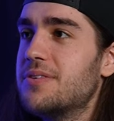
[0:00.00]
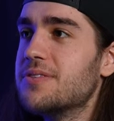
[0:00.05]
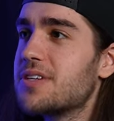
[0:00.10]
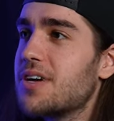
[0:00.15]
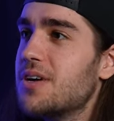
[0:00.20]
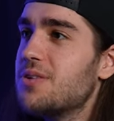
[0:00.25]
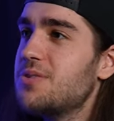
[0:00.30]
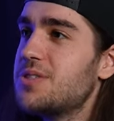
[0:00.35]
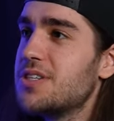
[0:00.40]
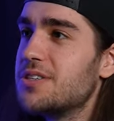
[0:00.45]
It was
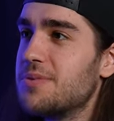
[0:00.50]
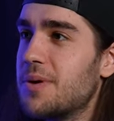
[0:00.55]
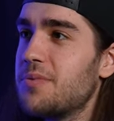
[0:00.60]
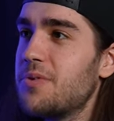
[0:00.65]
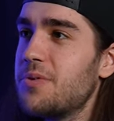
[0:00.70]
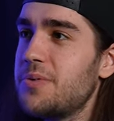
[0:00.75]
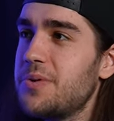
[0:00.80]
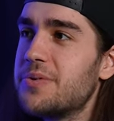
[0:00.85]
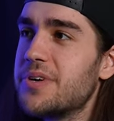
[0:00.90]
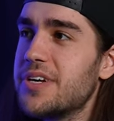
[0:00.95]
like, oh shit,
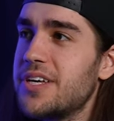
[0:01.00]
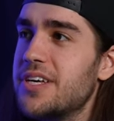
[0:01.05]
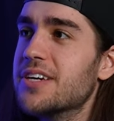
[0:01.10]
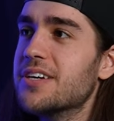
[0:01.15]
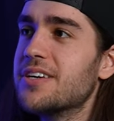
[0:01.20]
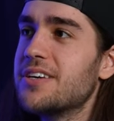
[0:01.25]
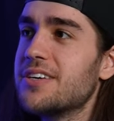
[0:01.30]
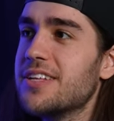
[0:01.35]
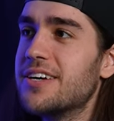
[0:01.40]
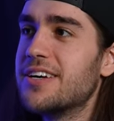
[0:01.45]
remember when we were
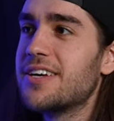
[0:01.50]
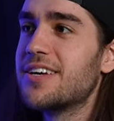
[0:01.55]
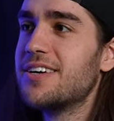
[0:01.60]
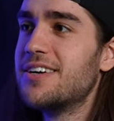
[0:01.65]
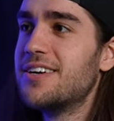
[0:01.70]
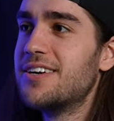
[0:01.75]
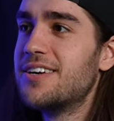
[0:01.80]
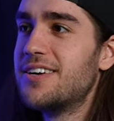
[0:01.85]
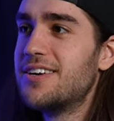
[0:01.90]
here? Like